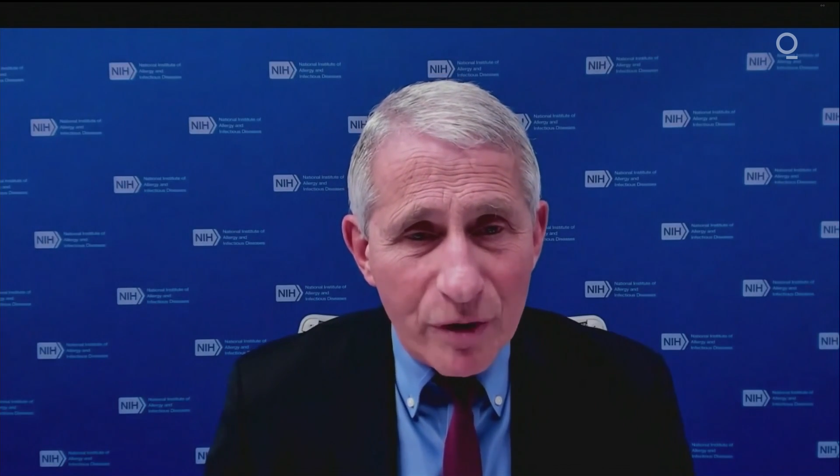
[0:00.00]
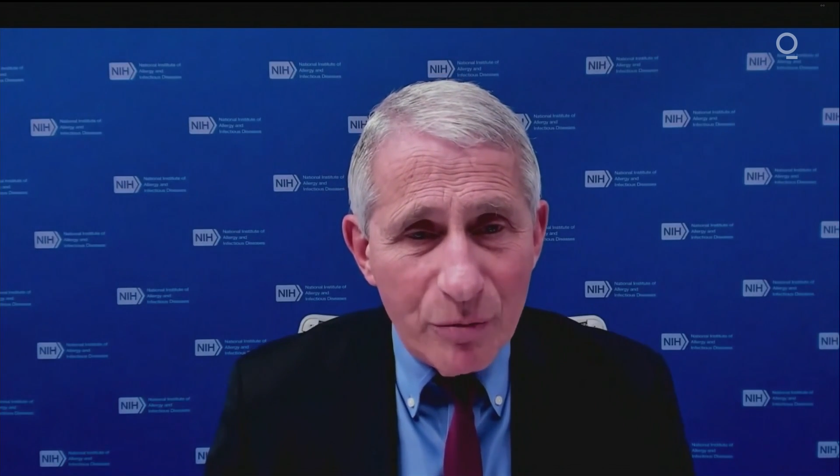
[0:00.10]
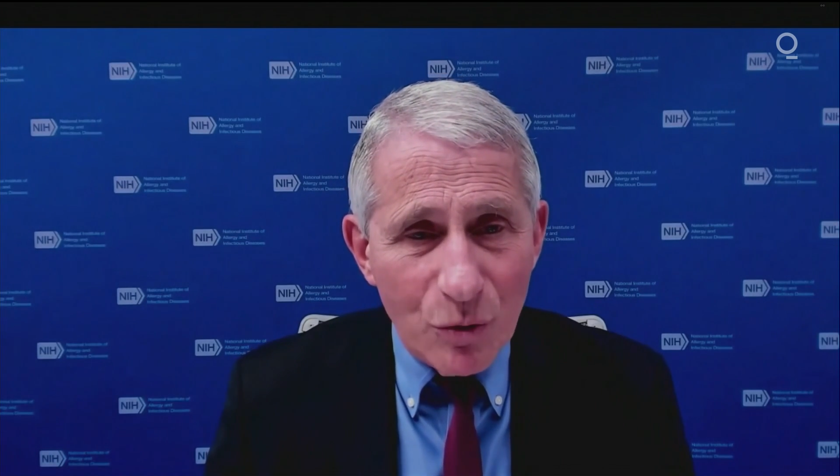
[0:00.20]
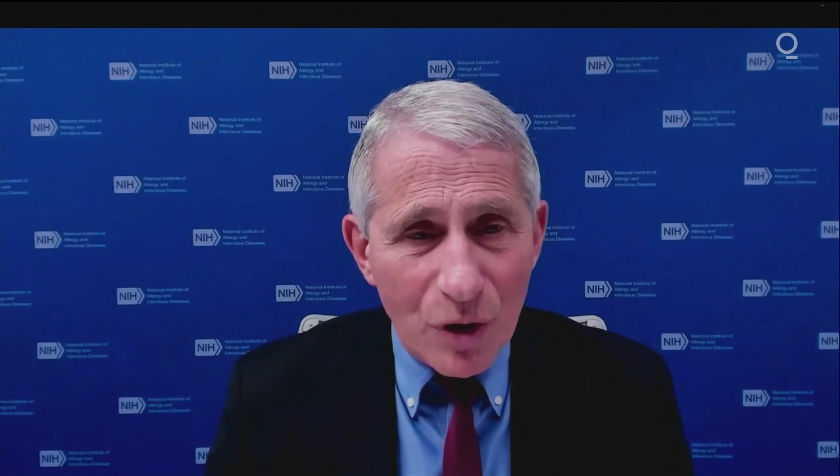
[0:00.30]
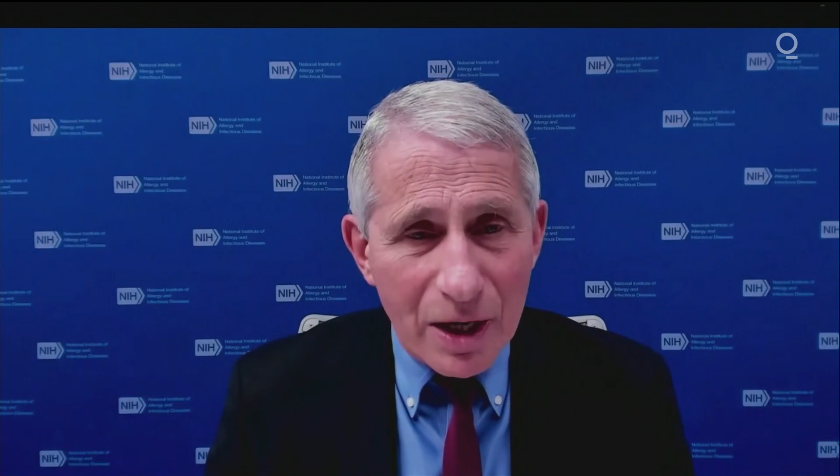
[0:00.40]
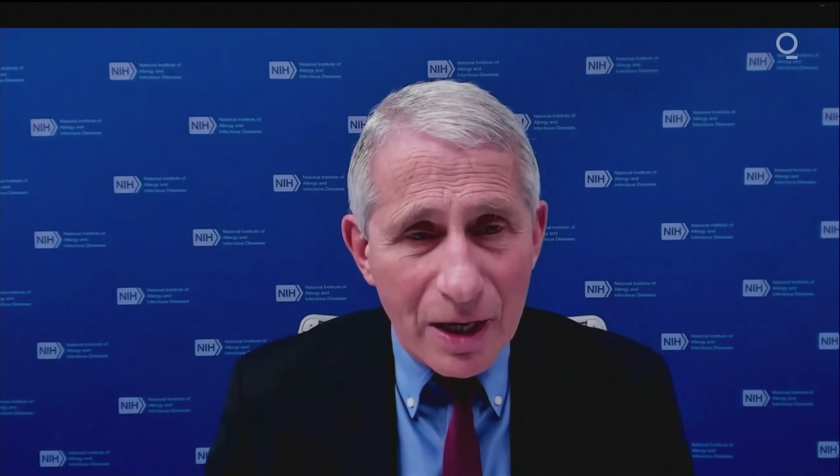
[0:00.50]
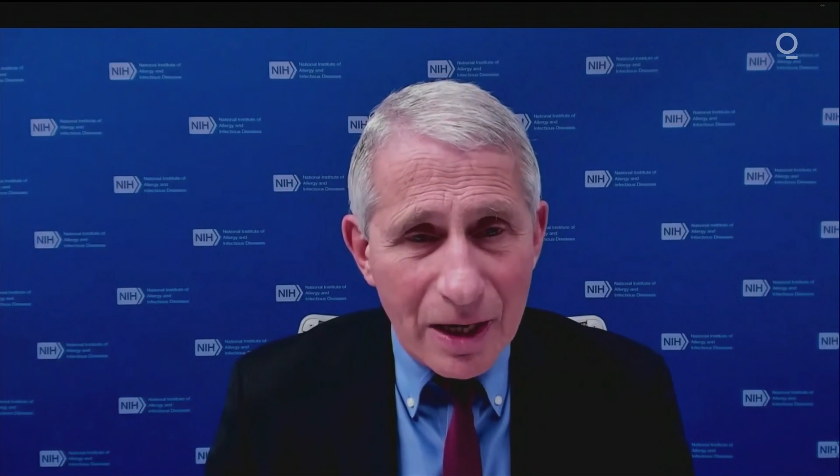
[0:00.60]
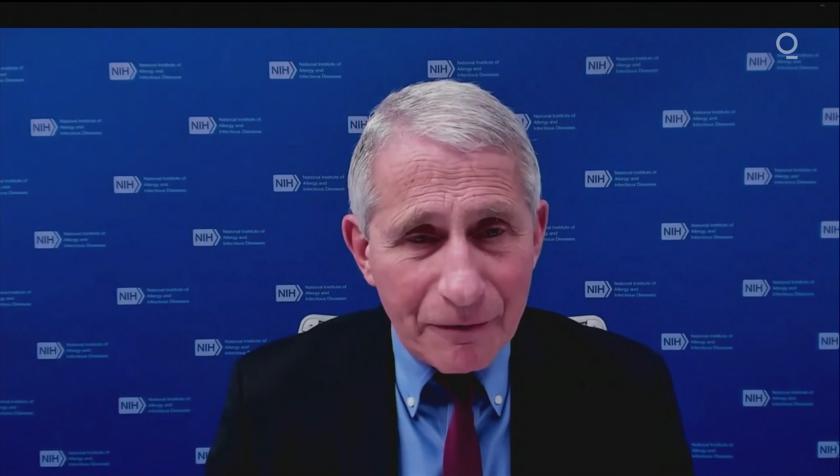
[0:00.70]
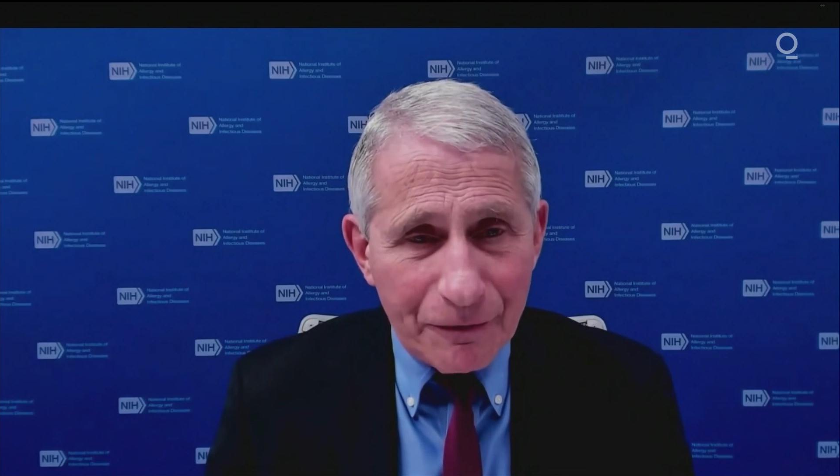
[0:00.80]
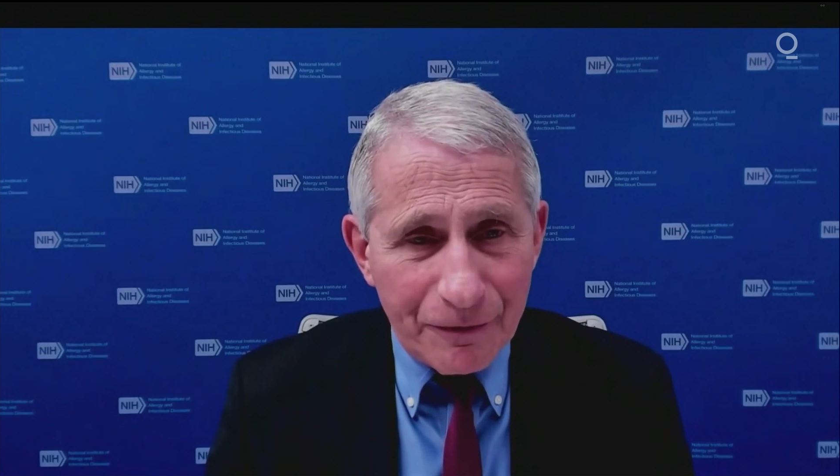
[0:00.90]
and more
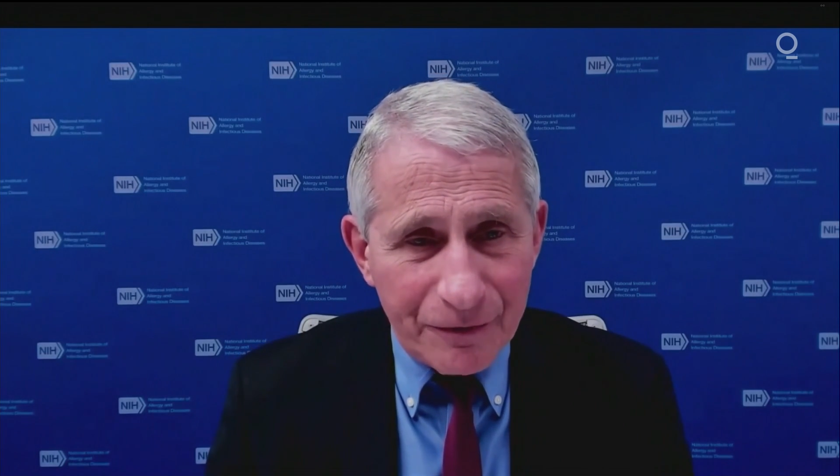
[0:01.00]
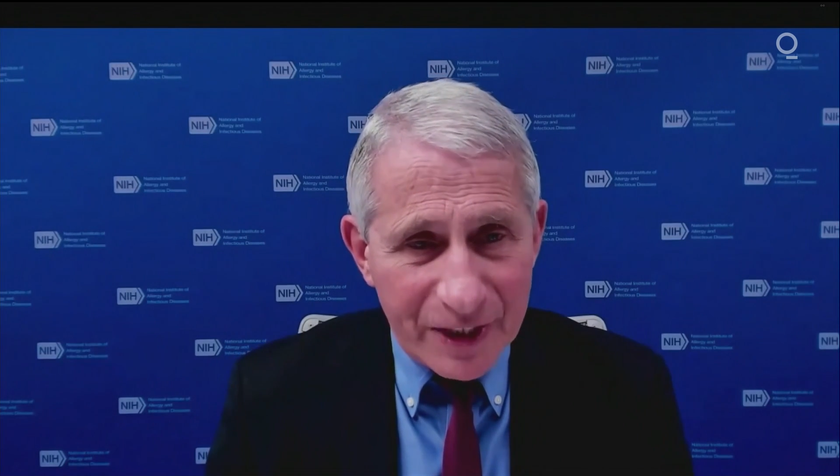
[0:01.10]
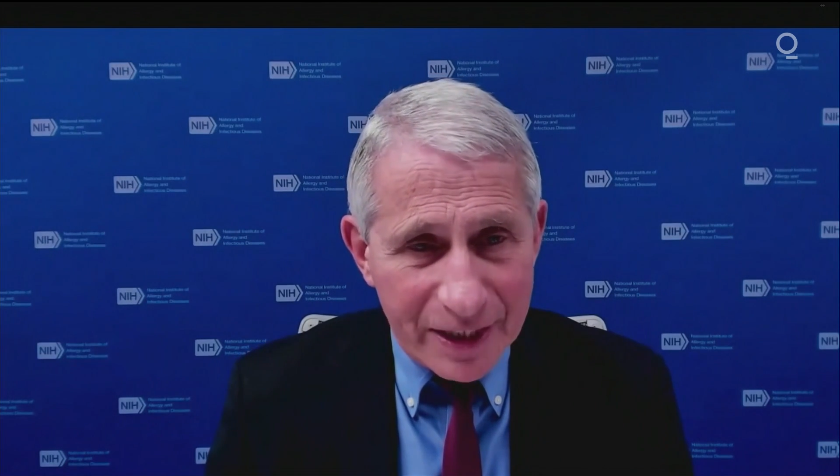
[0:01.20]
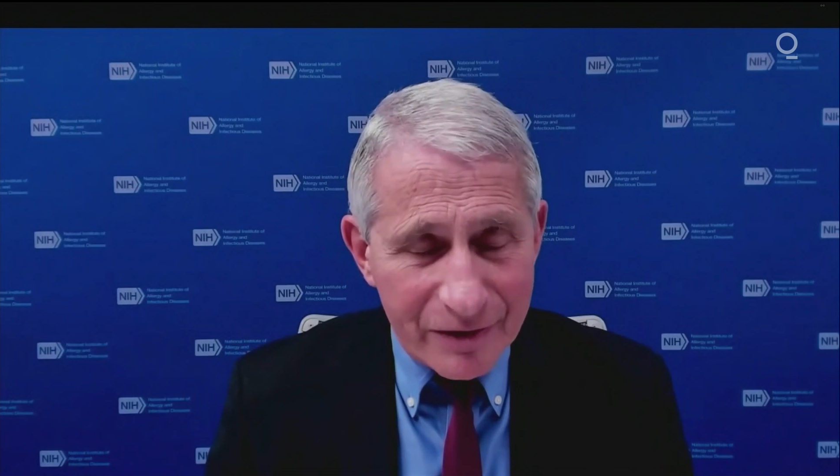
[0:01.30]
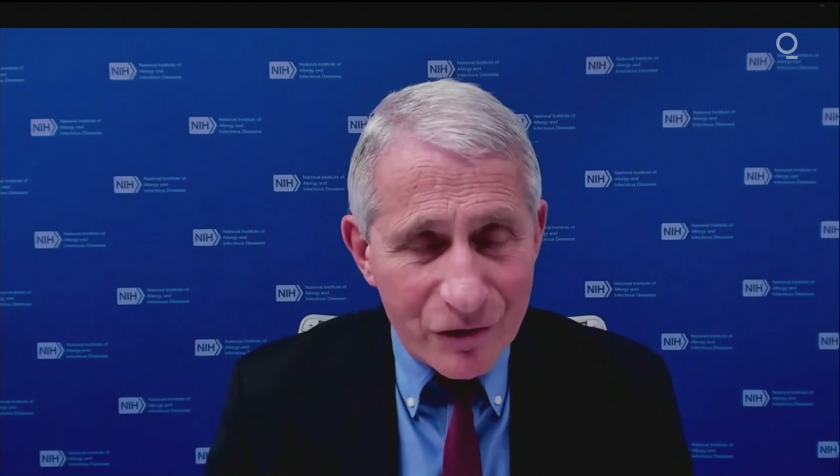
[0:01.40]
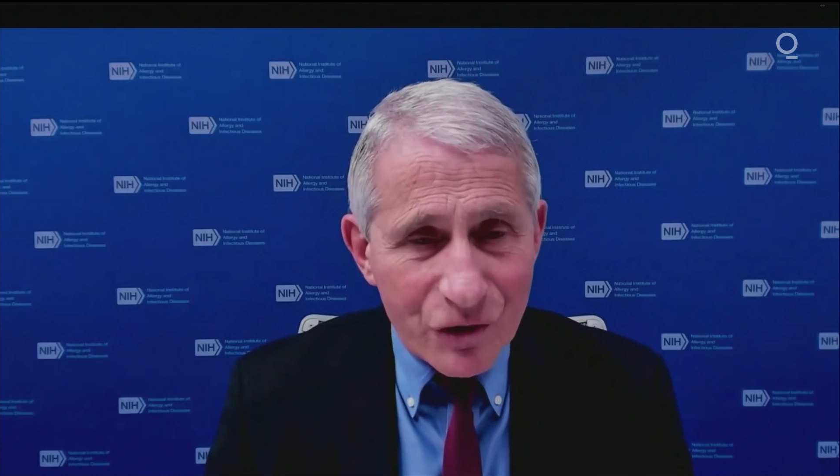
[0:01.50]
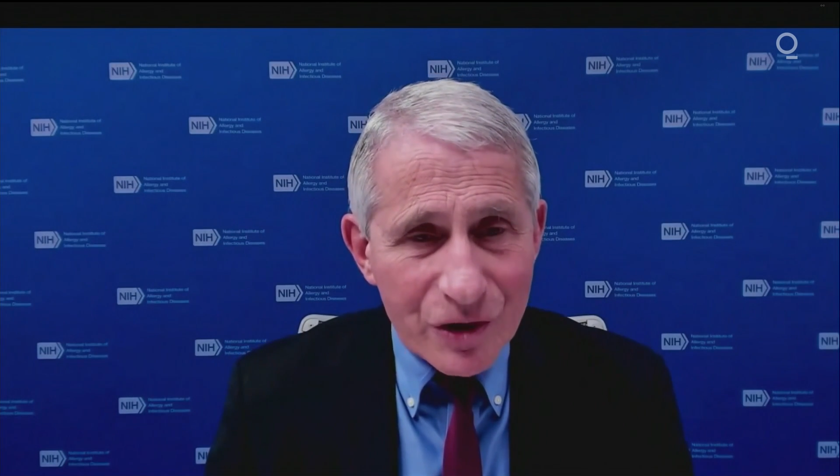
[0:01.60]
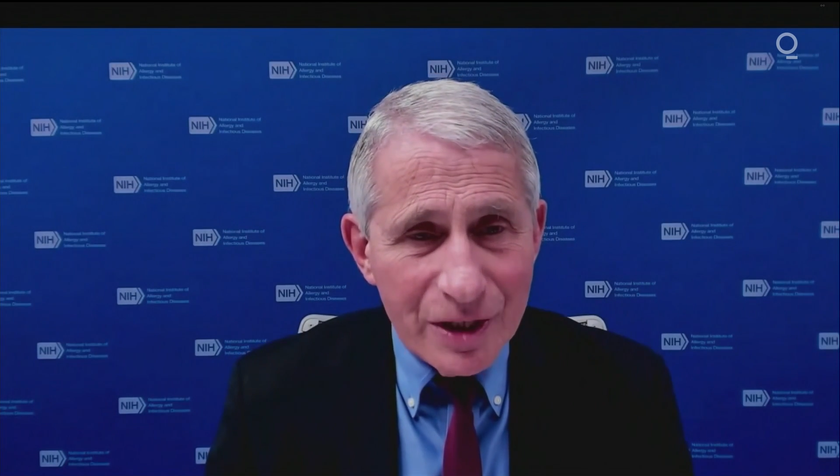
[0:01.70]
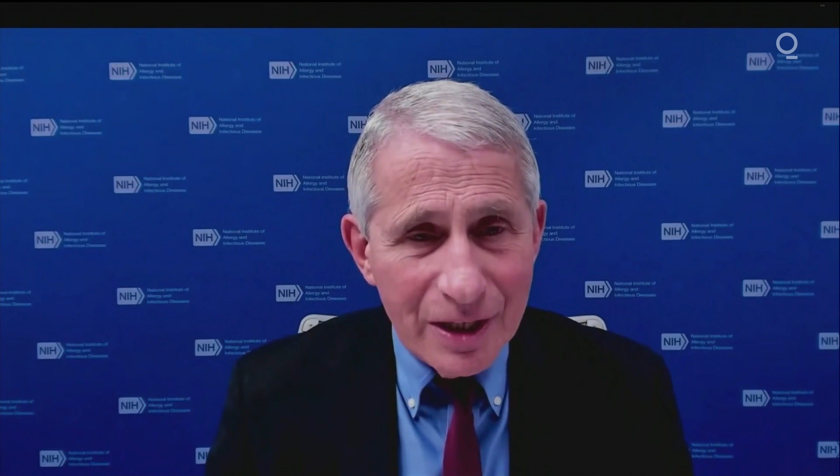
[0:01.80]
confidence